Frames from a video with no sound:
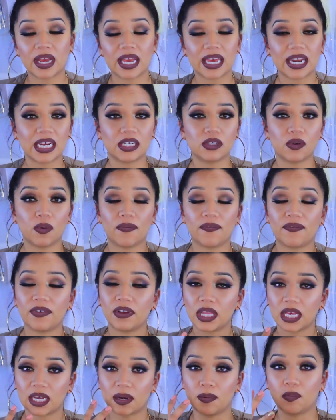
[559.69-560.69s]
and I don't
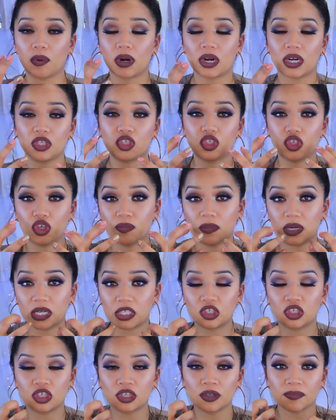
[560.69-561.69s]
feel like I'm wearing too
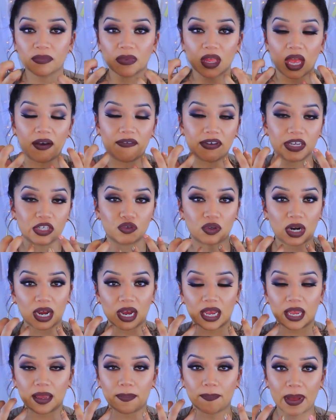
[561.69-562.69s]
much of a
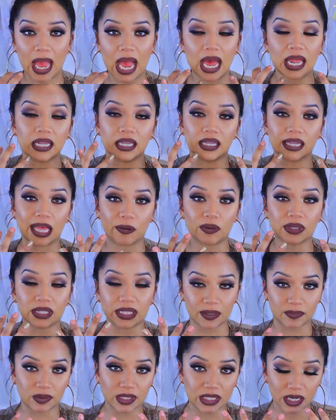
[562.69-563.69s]
dry matte liquid
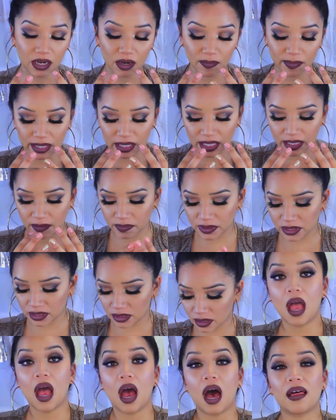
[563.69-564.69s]
lipstick on my lips.